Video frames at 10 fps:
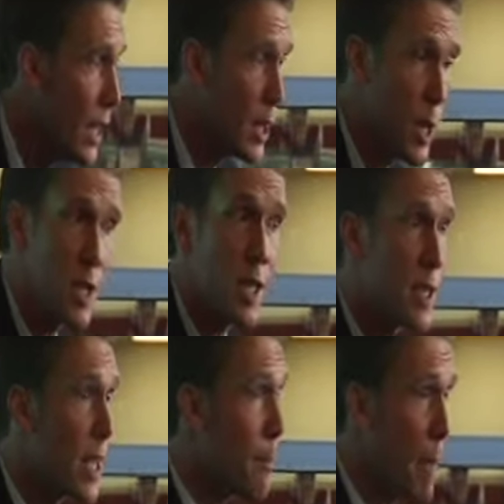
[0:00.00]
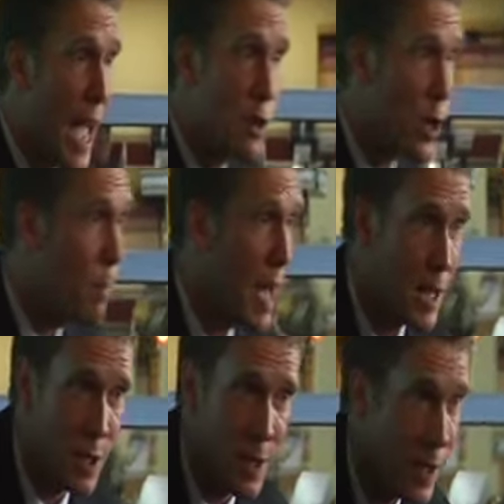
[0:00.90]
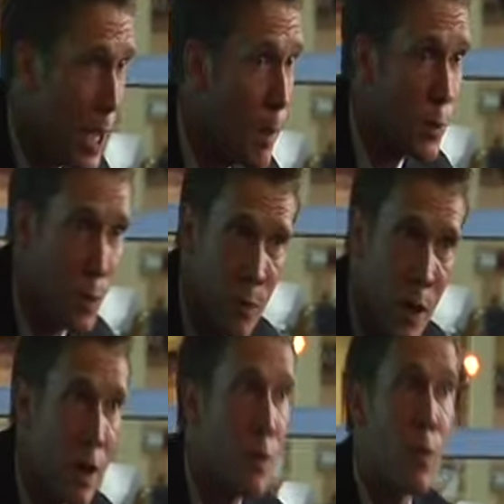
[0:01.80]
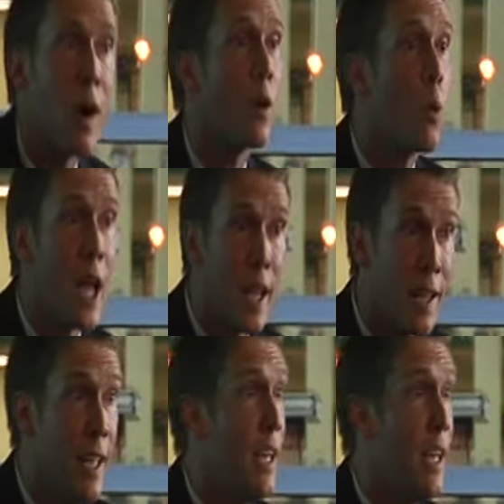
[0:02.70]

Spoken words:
this is a magic medicine that comes from very far away,